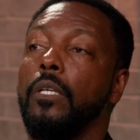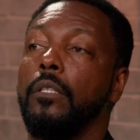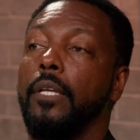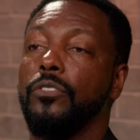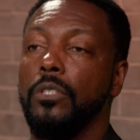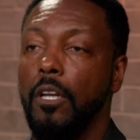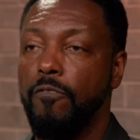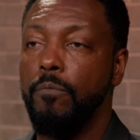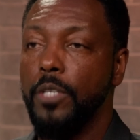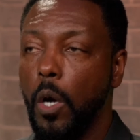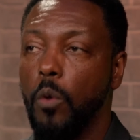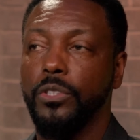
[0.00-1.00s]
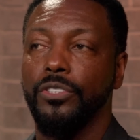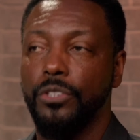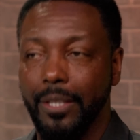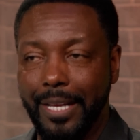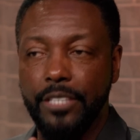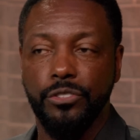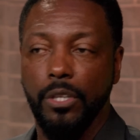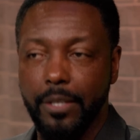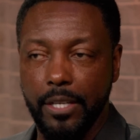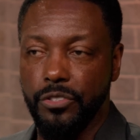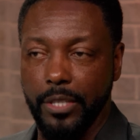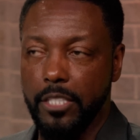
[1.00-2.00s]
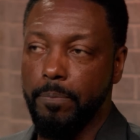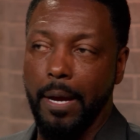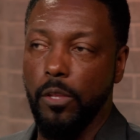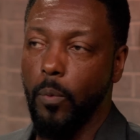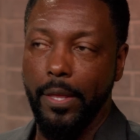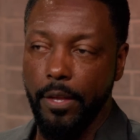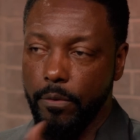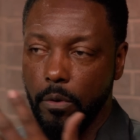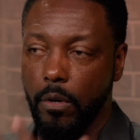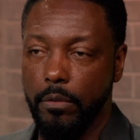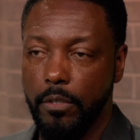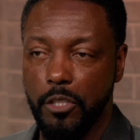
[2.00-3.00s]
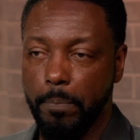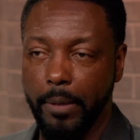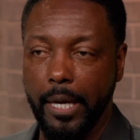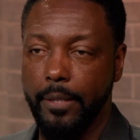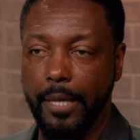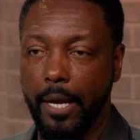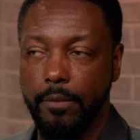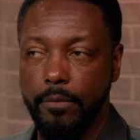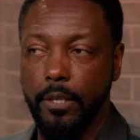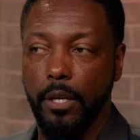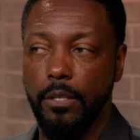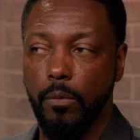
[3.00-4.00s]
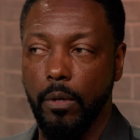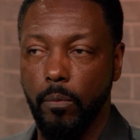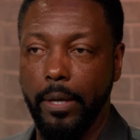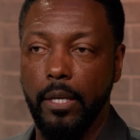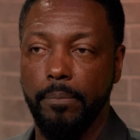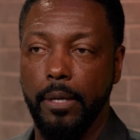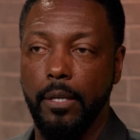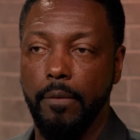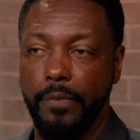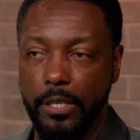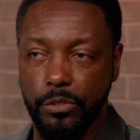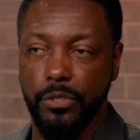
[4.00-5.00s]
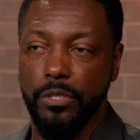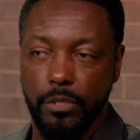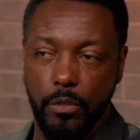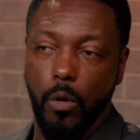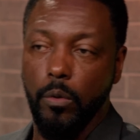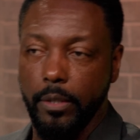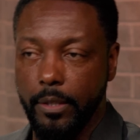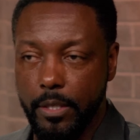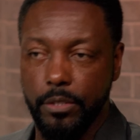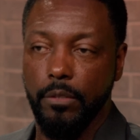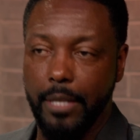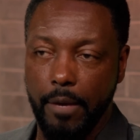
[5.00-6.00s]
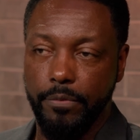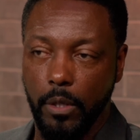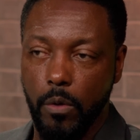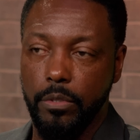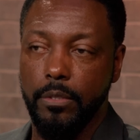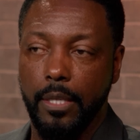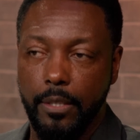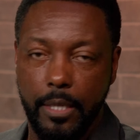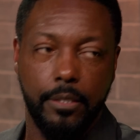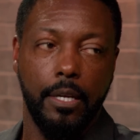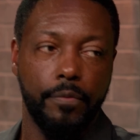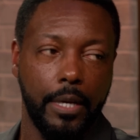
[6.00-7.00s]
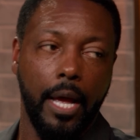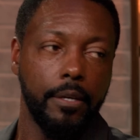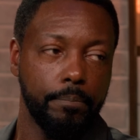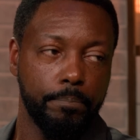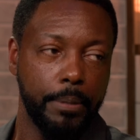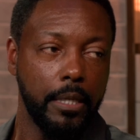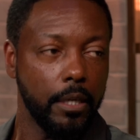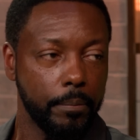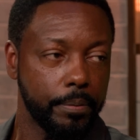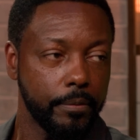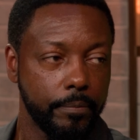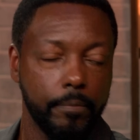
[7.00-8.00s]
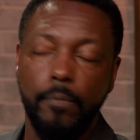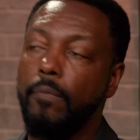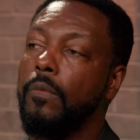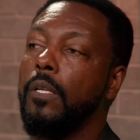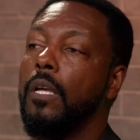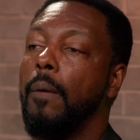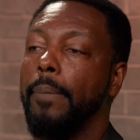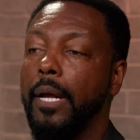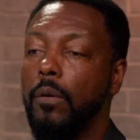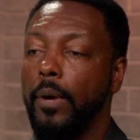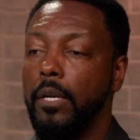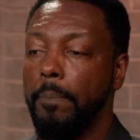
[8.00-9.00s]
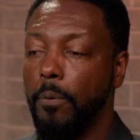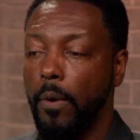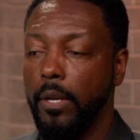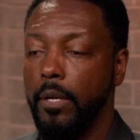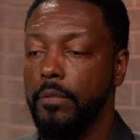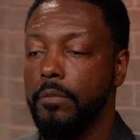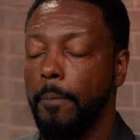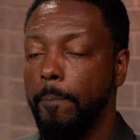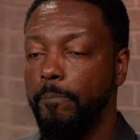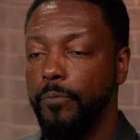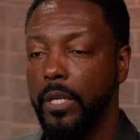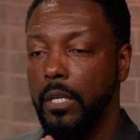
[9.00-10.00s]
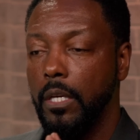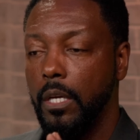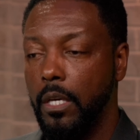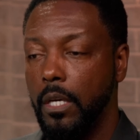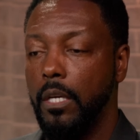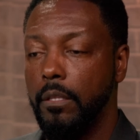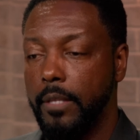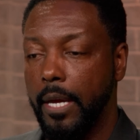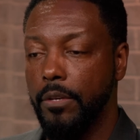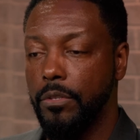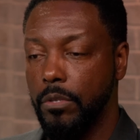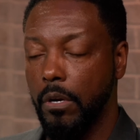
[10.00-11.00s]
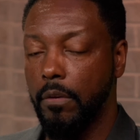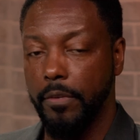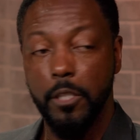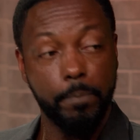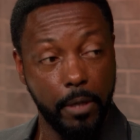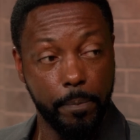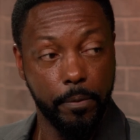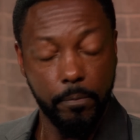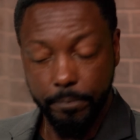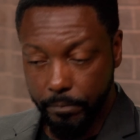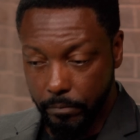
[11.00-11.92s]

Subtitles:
there's enough noses that still exist, by the way, that are on display that tell you, well, wait a minute, if these are just as old and these still have noses, then these never got beat up. But anyway, the point is, he then took these people